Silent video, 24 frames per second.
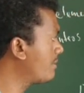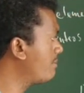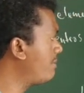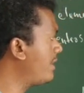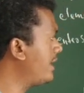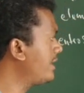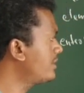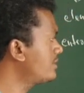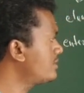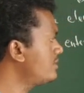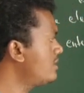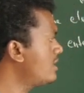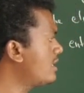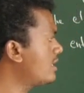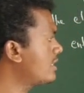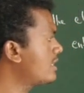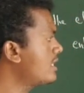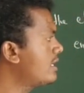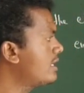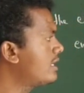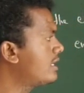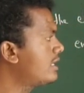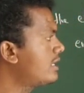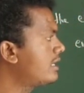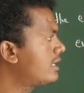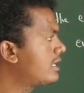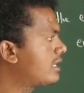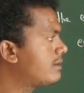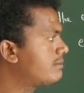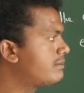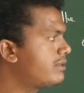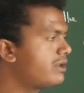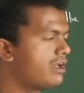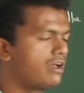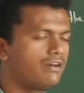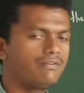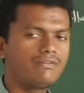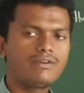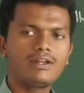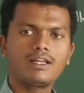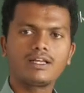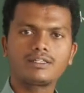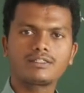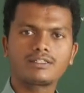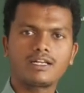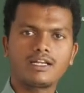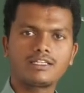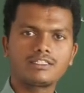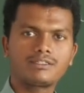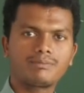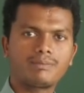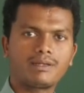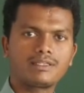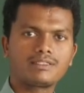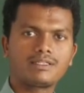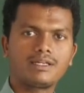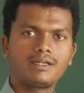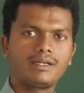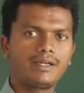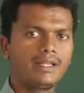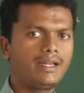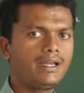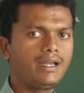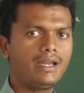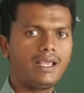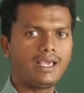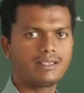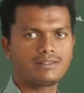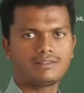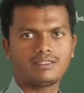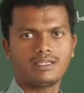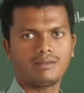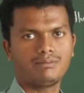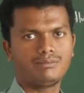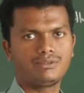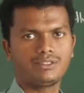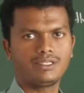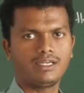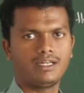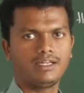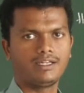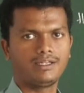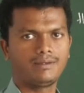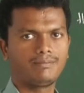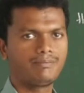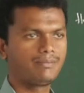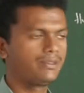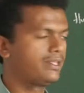based on the number of electrons present in S subshell.